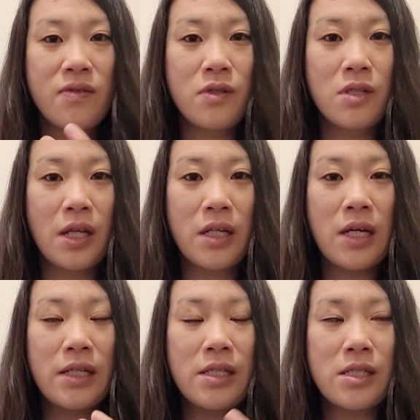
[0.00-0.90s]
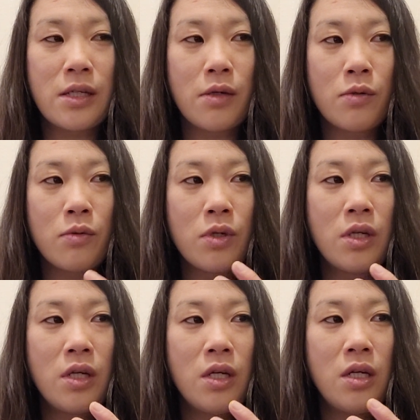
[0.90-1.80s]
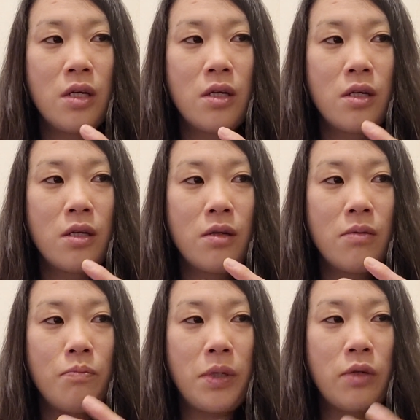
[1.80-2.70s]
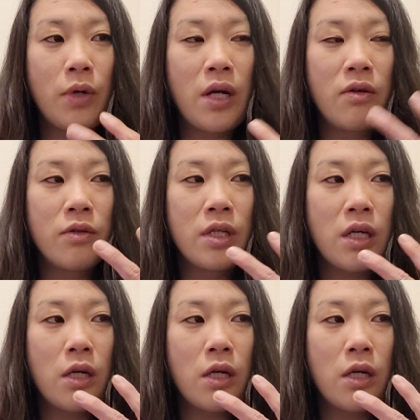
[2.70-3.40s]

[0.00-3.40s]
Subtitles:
feel like I need to go be around